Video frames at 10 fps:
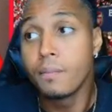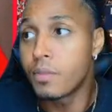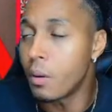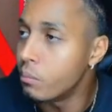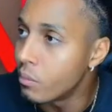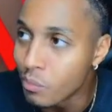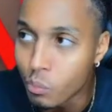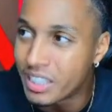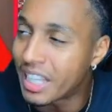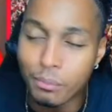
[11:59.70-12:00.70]
then
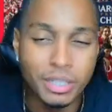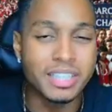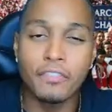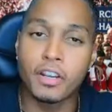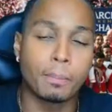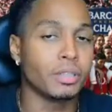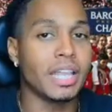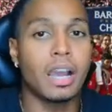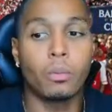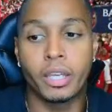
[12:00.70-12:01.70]
we we definitely put
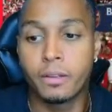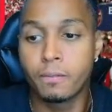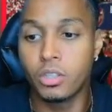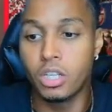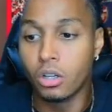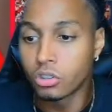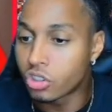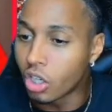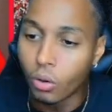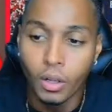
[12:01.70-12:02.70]
that away. You know,
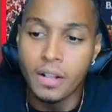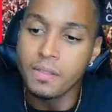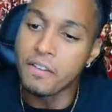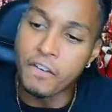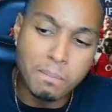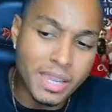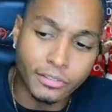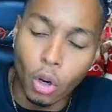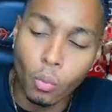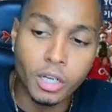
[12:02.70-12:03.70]
so for me, I
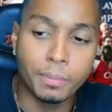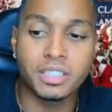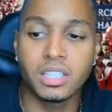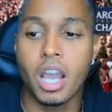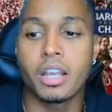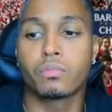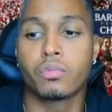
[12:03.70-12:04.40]
don't want to be starting